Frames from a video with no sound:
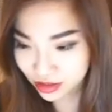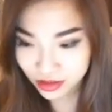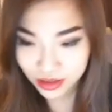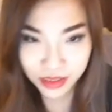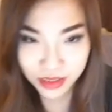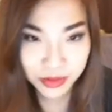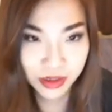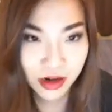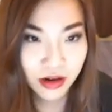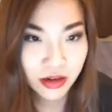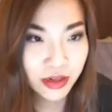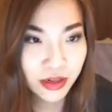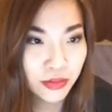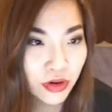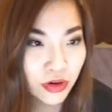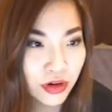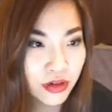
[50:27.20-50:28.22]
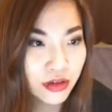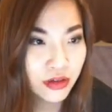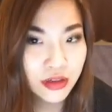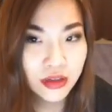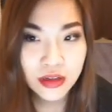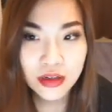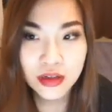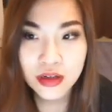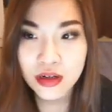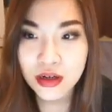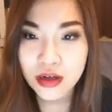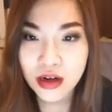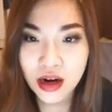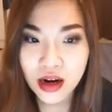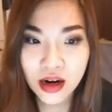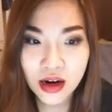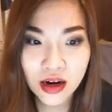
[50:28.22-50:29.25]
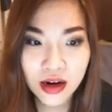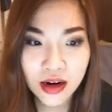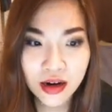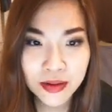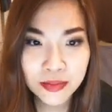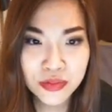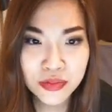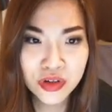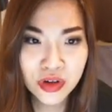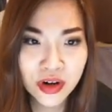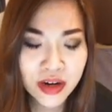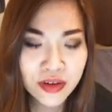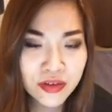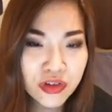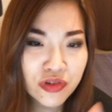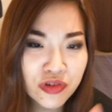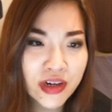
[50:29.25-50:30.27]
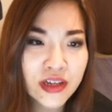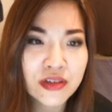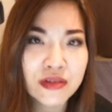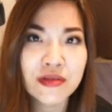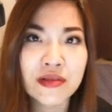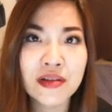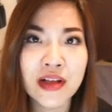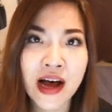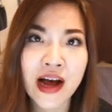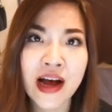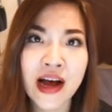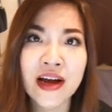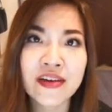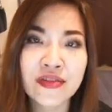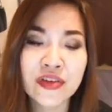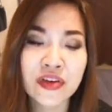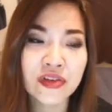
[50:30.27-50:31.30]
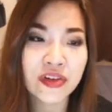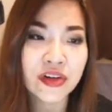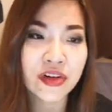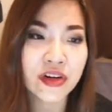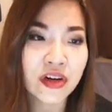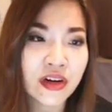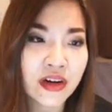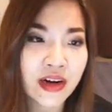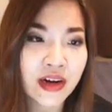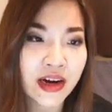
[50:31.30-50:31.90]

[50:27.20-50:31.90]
keep talking more. So I was trying to live earlier